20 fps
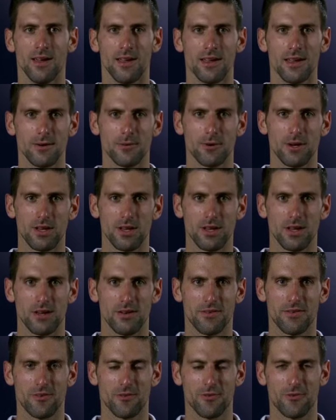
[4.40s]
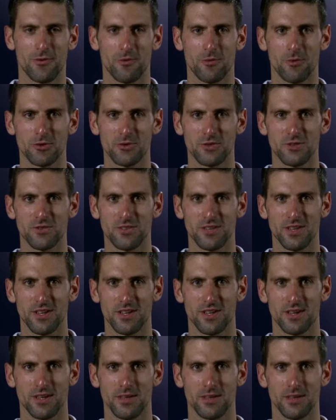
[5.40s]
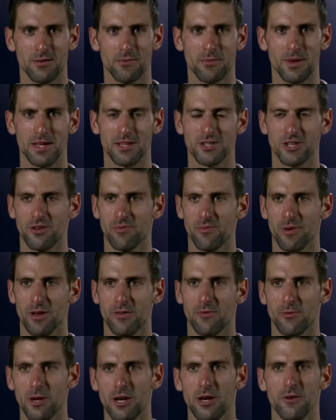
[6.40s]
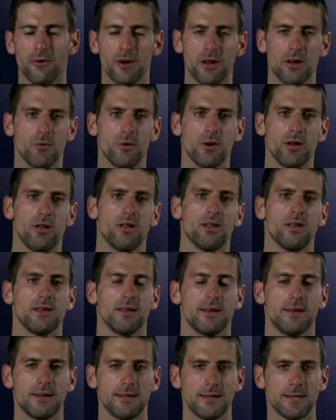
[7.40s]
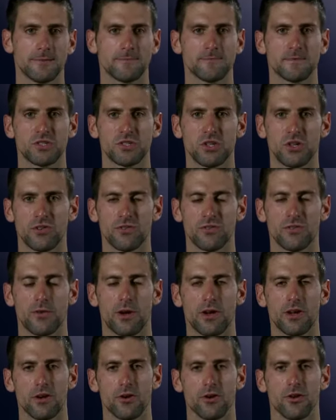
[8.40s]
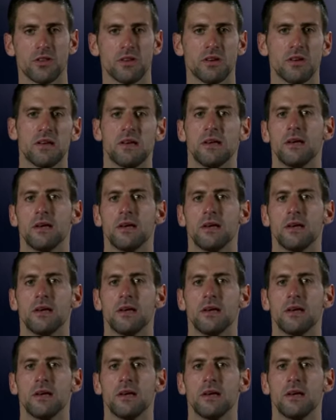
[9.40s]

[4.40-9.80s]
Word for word: Yeah, well, uh, for, for most of the, the match, I played really, really well and served very good.